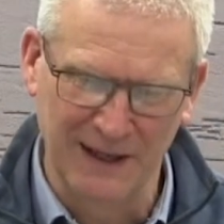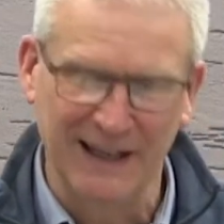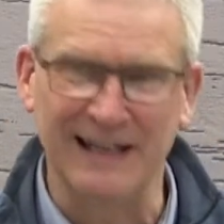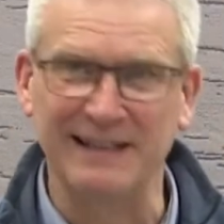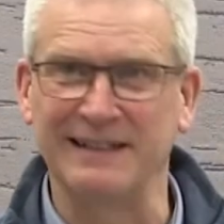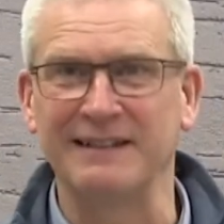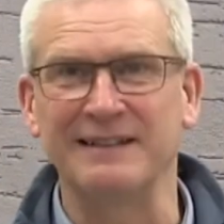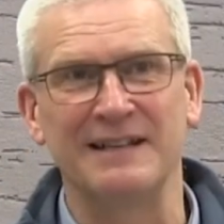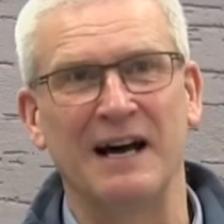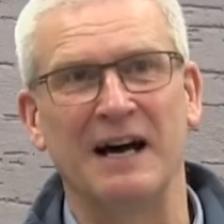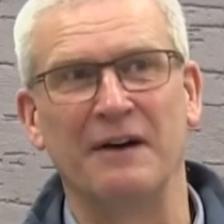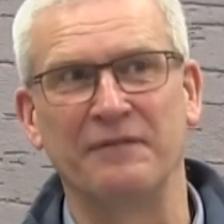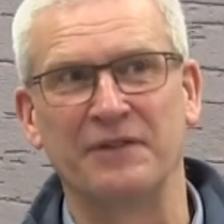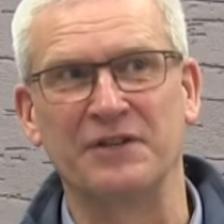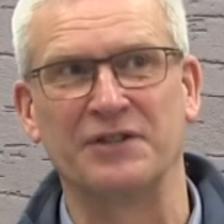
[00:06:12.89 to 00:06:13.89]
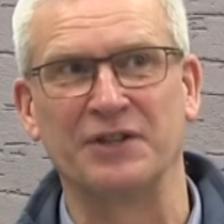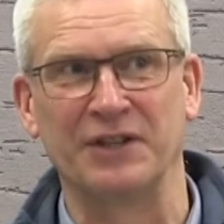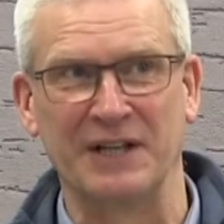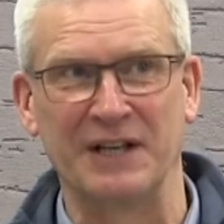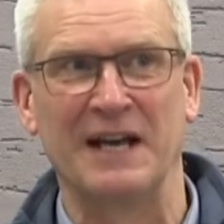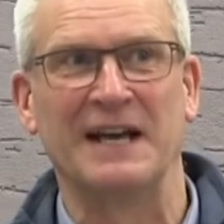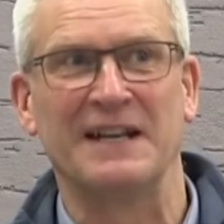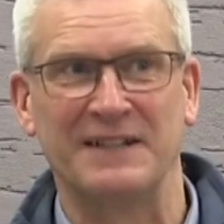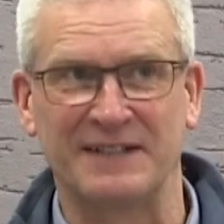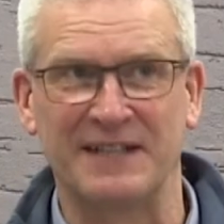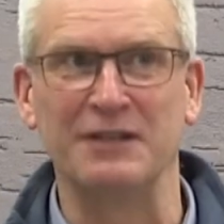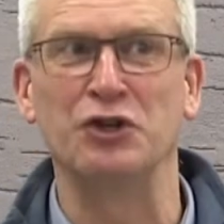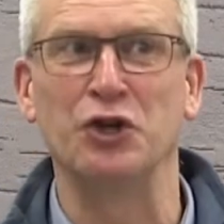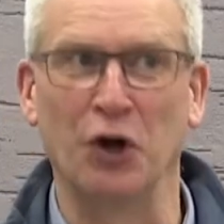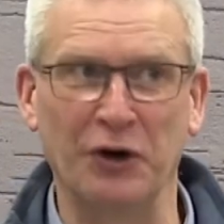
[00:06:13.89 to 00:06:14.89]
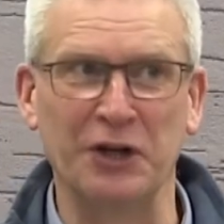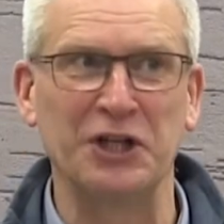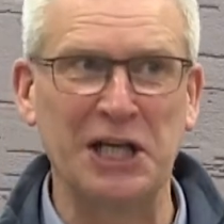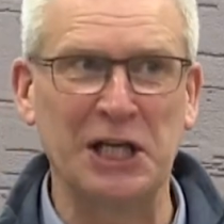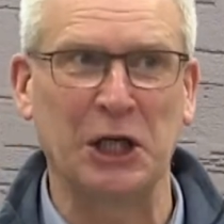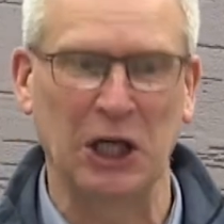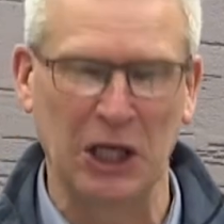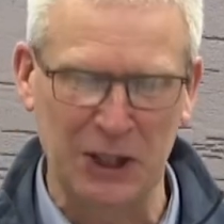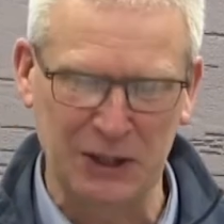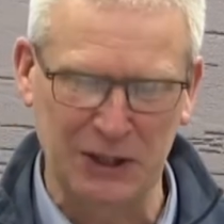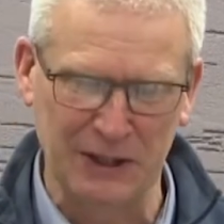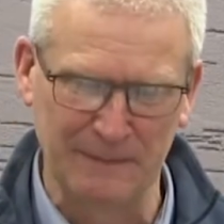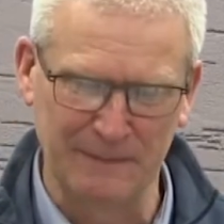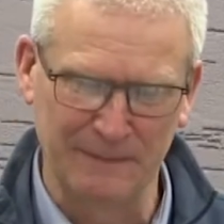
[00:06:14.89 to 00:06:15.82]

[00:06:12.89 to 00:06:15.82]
He didn't have the sort of seniority clout.